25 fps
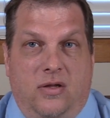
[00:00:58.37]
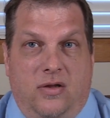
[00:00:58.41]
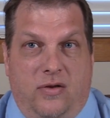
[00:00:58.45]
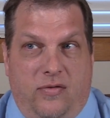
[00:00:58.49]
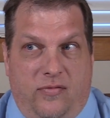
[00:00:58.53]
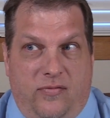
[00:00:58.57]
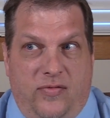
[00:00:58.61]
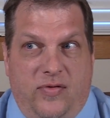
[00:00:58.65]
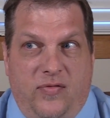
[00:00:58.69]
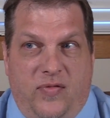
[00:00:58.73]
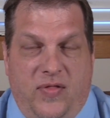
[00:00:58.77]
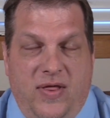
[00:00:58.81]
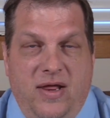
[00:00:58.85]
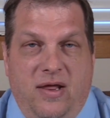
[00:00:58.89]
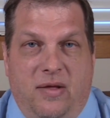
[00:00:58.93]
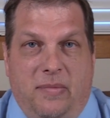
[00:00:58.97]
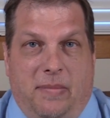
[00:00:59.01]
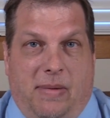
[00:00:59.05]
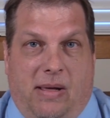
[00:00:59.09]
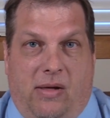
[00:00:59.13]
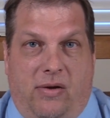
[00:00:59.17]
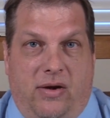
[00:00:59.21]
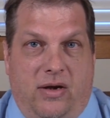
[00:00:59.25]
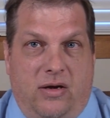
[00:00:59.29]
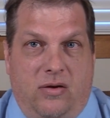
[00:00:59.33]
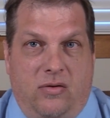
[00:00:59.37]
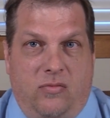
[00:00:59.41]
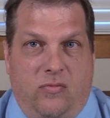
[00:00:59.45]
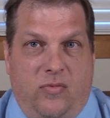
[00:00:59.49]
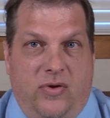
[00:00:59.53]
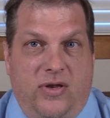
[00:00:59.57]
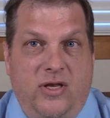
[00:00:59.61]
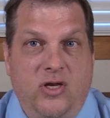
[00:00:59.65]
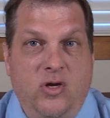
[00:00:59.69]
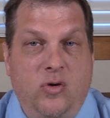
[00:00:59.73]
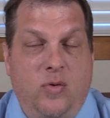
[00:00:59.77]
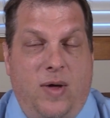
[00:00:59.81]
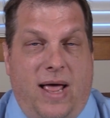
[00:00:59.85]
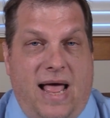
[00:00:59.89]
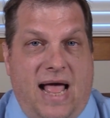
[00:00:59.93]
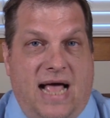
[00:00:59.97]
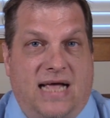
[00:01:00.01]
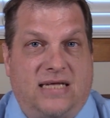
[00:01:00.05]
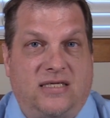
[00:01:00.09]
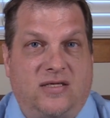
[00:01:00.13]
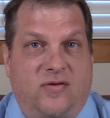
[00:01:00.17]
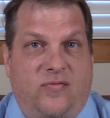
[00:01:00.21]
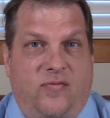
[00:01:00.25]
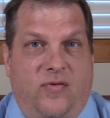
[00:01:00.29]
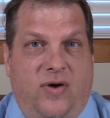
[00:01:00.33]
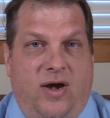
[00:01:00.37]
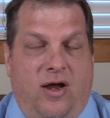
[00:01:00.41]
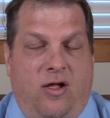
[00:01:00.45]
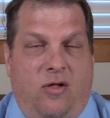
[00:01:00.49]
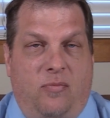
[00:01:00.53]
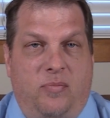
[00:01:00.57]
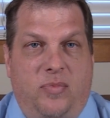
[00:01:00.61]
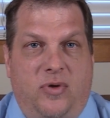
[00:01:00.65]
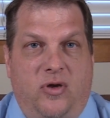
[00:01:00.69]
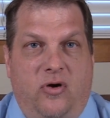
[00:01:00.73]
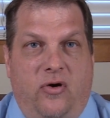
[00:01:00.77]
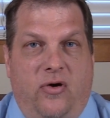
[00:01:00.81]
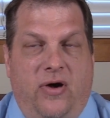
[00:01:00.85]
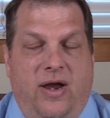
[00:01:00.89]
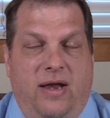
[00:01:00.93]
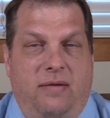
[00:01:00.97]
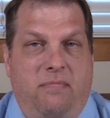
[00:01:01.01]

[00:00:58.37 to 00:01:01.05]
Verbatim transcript: If you think about it, when you ask for help, you're